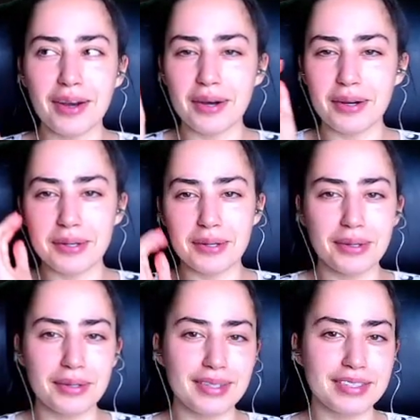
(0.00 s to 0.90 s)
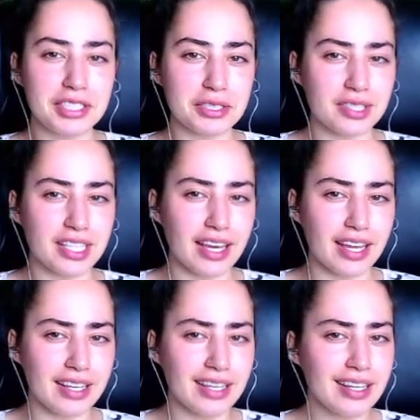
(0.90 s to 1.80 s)
No!
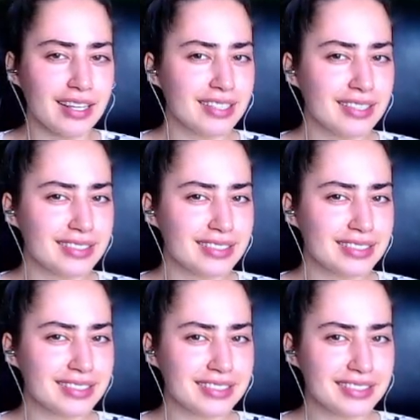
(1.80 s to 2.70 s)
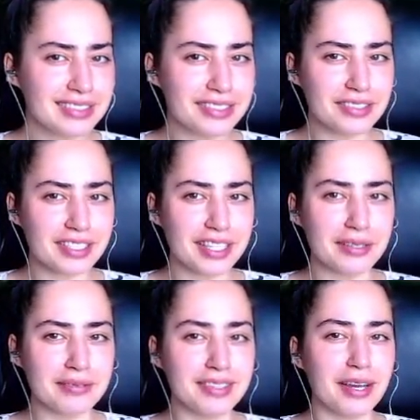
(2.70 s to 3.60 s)
Julian! Look
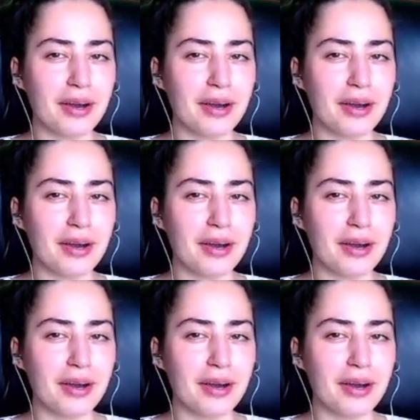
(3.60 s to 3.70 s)
at him!